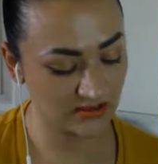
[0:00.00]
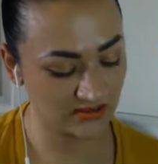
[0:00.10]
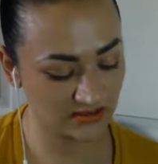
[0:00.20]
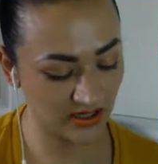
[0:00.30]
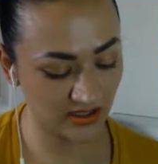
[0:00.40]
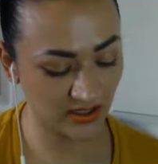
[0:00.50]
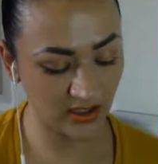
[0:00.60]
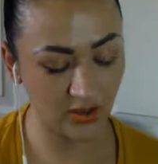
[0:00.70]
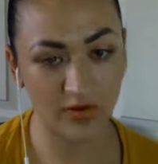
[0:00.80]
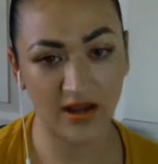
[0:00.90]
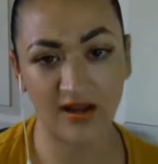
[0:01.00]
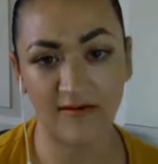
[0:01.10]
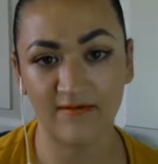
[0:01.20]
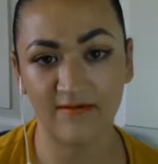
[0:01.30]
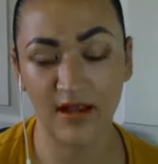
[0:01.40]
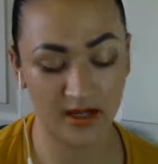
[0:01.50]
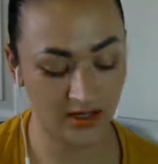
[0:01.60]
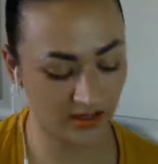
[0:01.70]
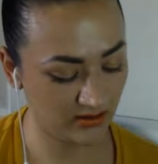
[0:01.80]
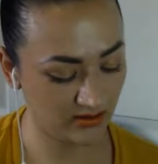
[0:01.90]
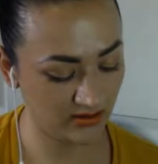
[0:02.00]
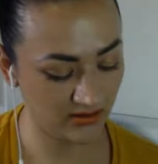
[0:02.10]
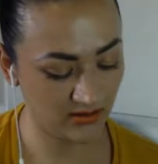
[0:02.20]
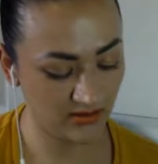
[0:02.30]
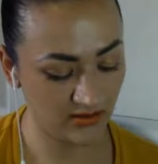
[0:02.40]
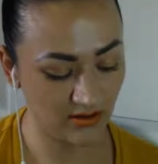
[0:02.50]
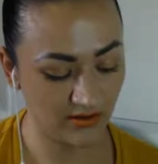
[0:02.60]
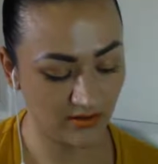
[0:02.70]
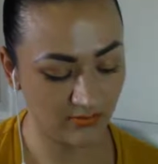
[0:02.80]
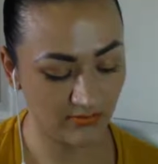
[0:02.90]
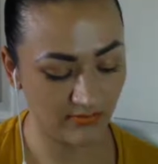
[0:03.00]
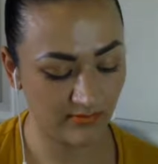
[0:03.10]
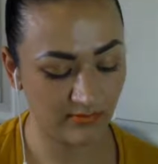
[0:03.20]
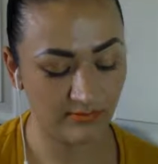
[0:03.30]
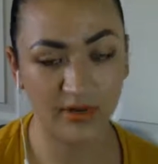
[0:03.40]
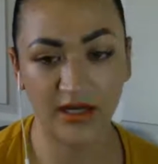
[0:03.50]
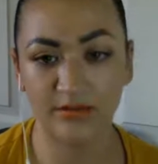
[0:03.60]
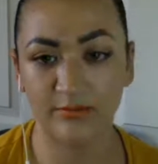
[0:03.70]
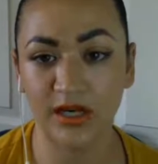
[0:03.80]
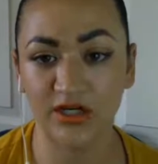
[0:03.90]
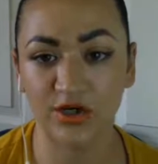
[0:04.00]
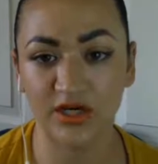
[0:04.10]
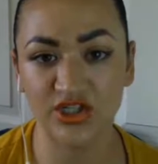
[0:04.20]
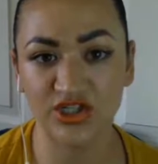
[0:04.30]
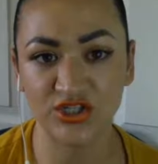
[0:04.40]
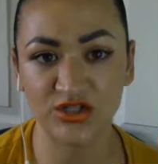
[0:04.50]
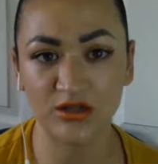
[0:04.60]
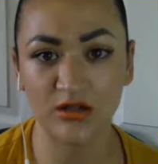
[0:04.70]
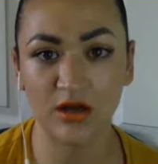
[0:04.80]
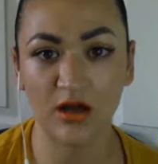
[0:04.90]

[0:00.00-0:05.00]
Second, we have a migration,